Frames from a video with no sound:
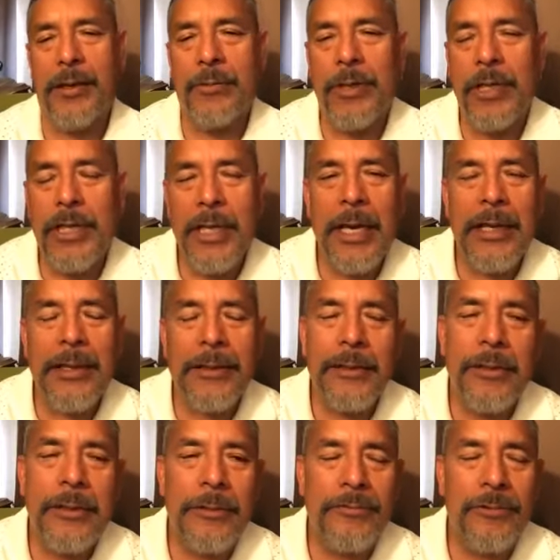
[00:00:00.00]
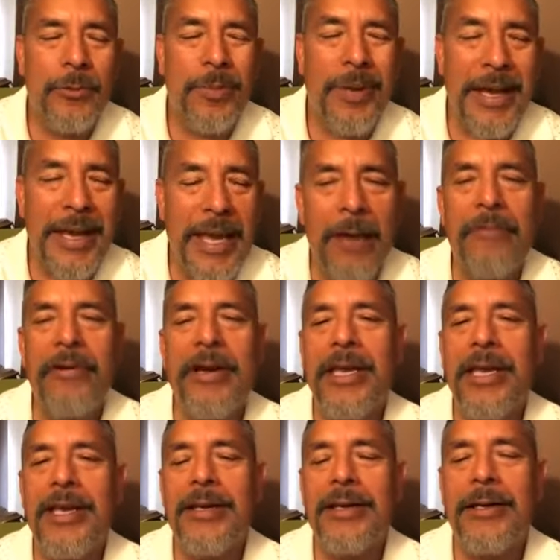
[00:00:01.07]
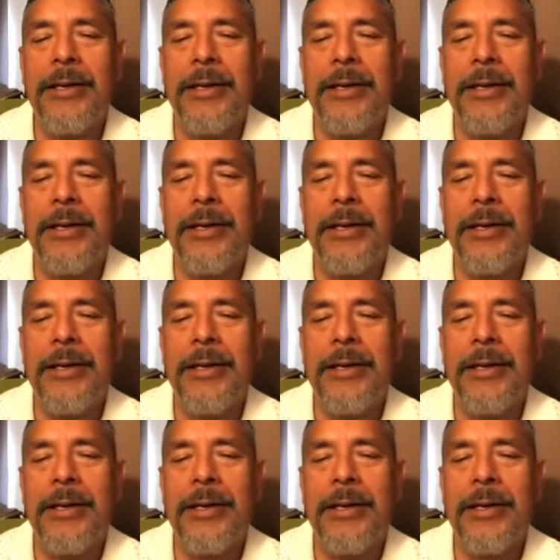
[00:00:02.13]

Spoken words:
We can't supply every need,